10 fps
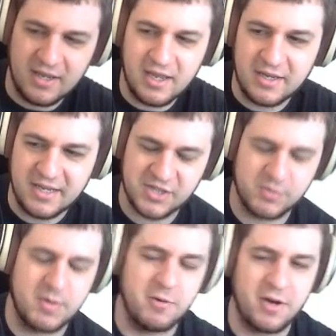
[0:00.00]
And yes,
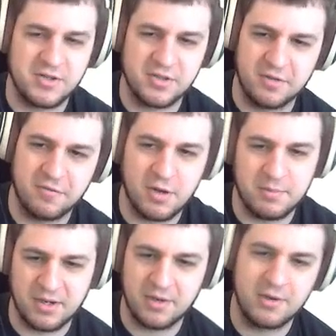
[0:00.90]
we were. So therefore,
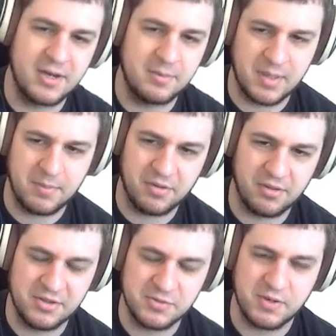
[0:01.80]
I'm going to go ahead and play both
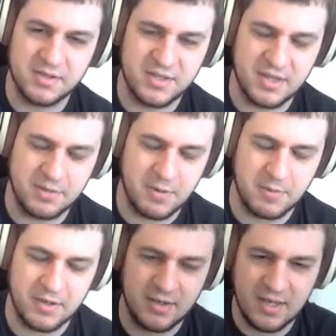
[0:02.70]
of these 1s, and then we
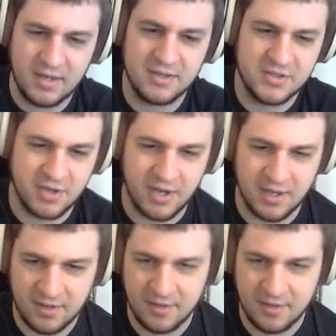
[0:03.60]
would get a strike.